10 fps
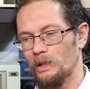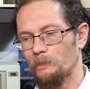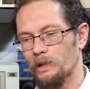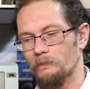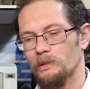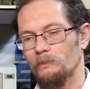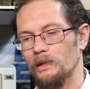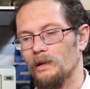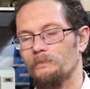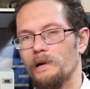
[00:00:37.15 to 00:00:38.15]
when I put up something
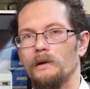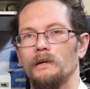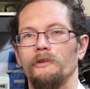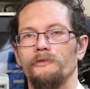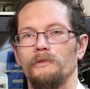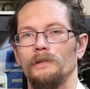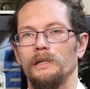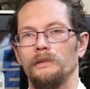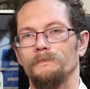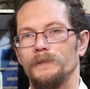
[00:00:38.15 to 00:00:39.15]
that I'm proud of, I feel really good,